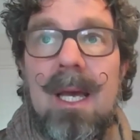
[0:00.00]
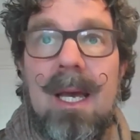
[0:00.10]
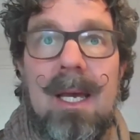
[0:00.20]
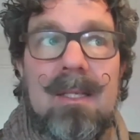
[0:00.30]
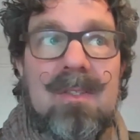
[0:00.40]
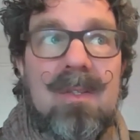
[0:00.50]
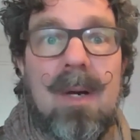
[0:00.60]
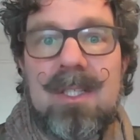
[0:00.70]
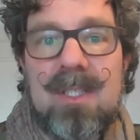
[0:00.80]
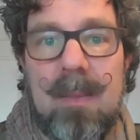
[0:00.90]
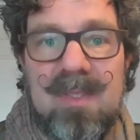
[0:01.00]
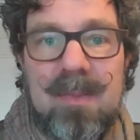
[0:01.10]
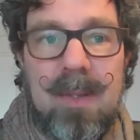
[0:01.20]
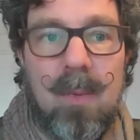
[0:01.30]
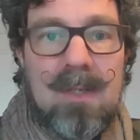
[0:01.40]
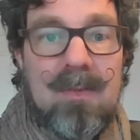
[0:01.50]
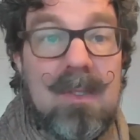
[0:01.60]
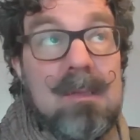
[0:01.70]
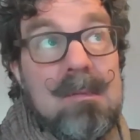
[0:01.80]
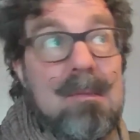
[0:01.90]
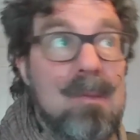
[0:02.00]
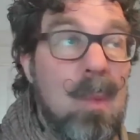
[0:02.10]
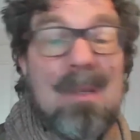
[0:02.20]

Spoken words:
and so I just happened to be one of the